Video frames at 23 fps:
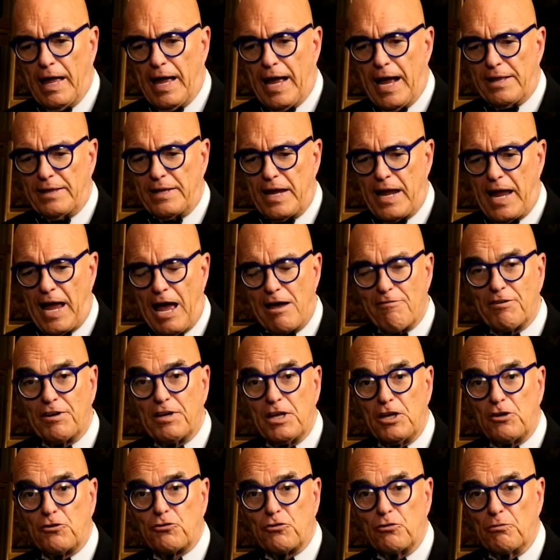and they have an
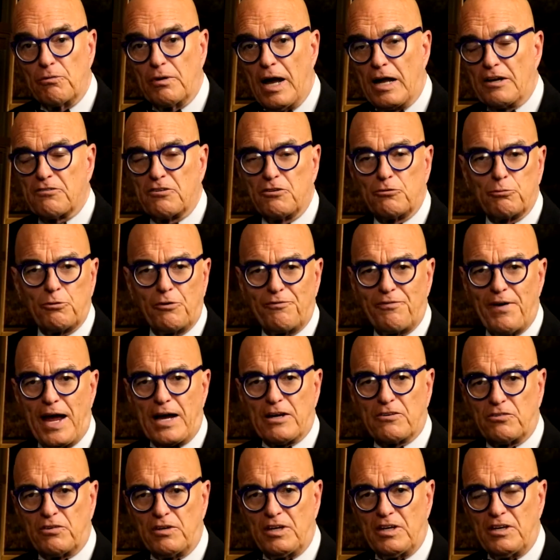issue, not just with
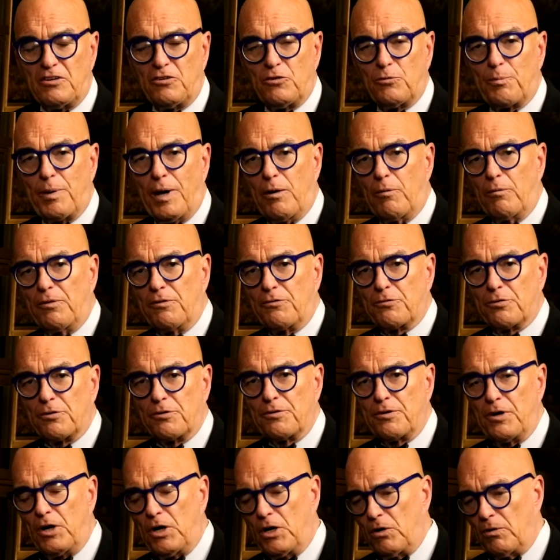vaccines, but with
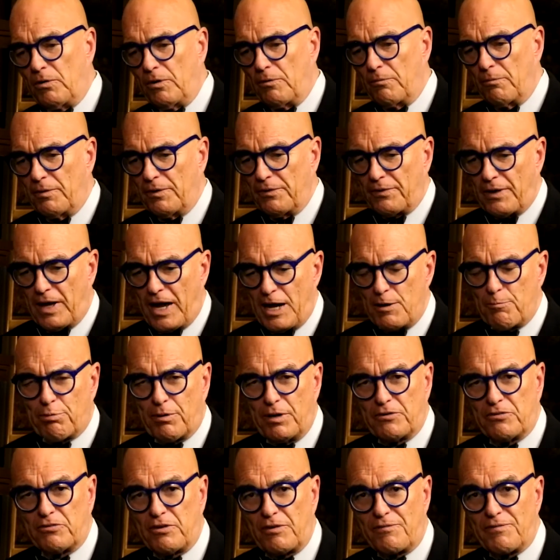Trudeau and with high
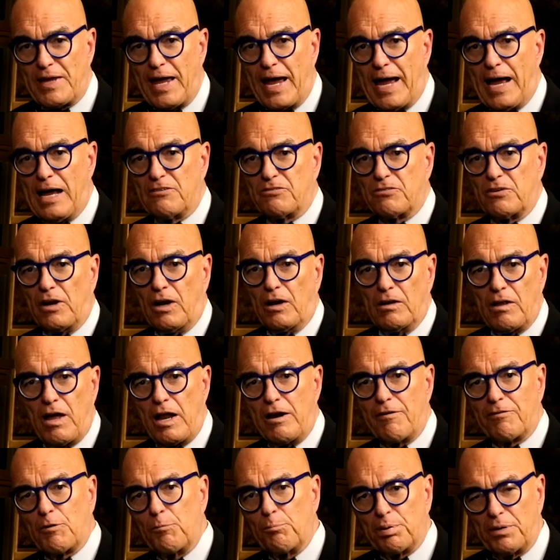prices of gas and a lot
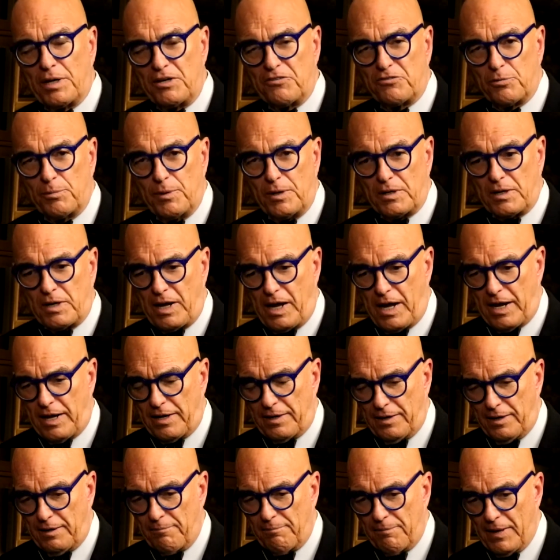of complaints about
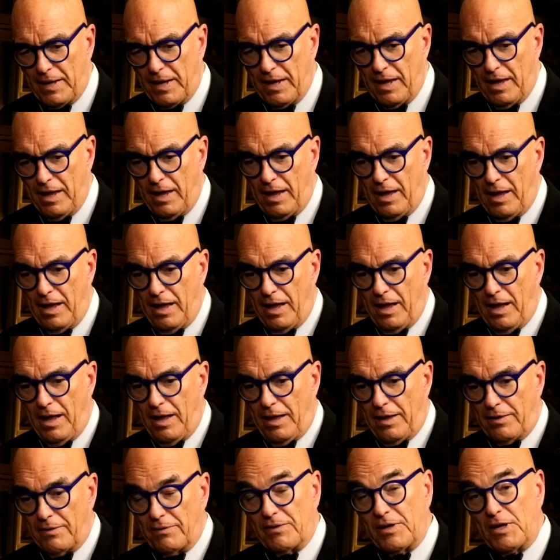Canada.
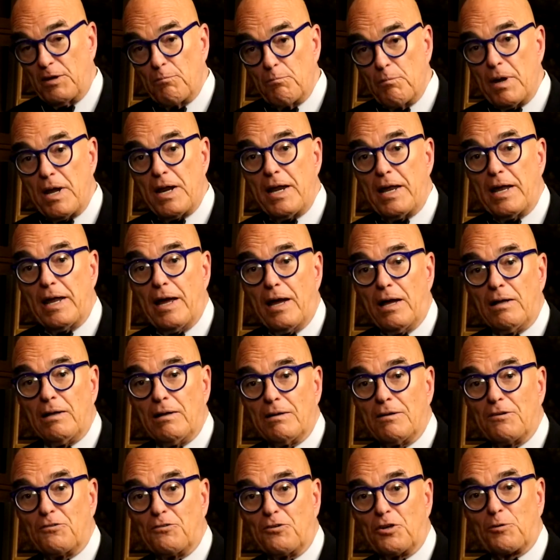The media
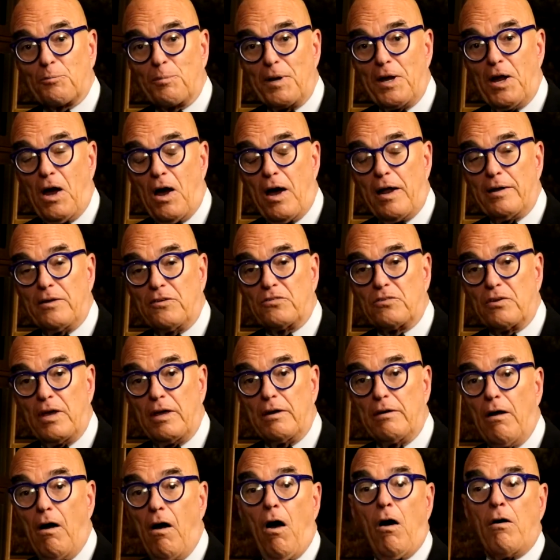took me on and
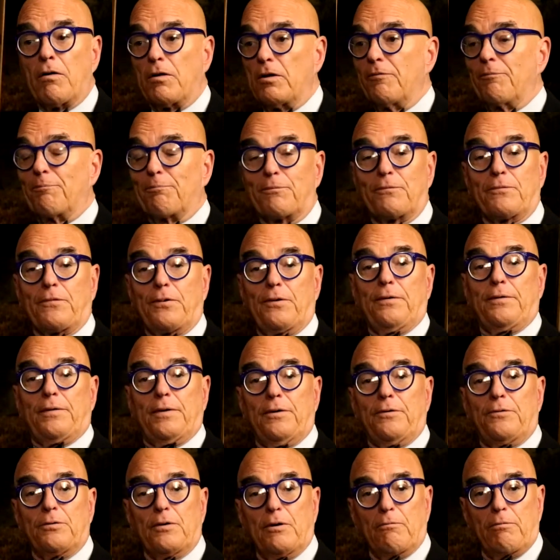said, oh, you've turned
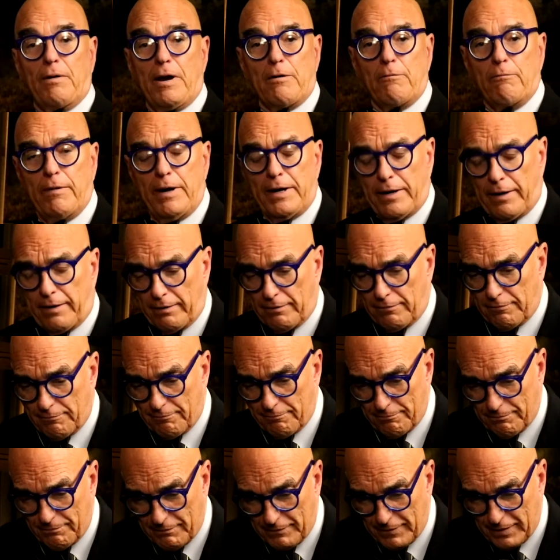into a right-winger.
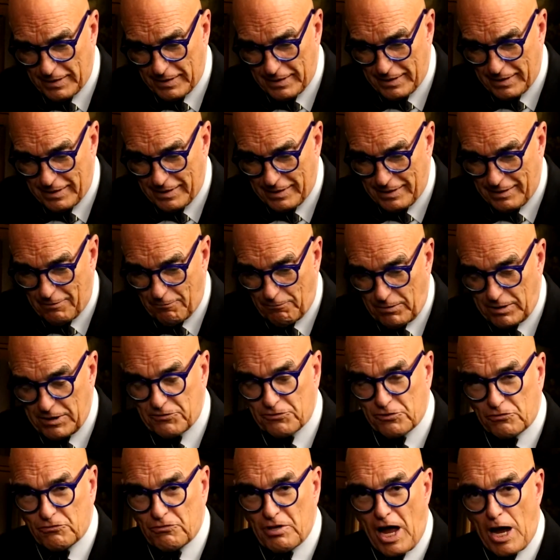Well, let's
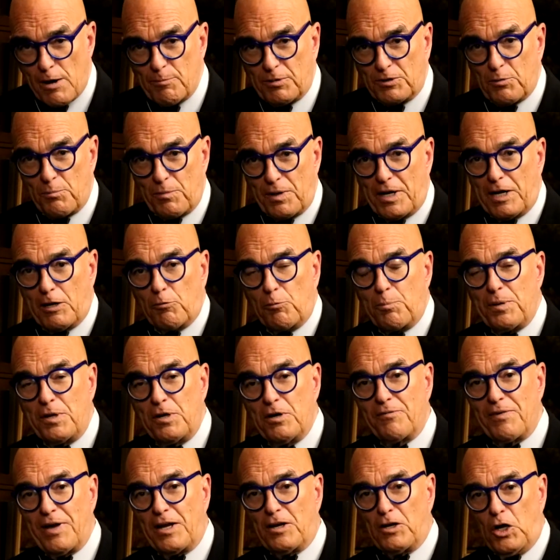just talk about the media with Peter
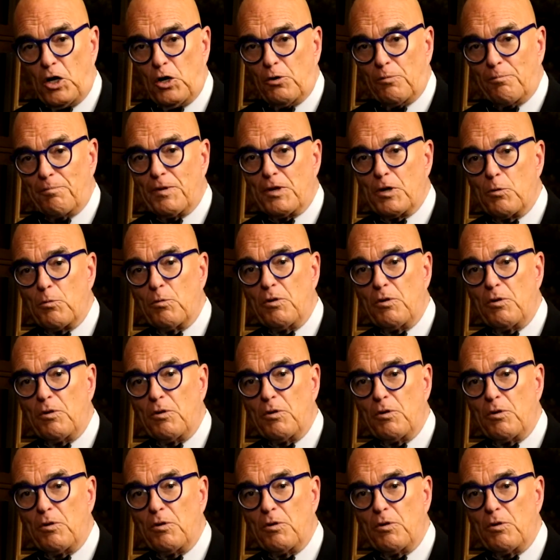Van Loan, who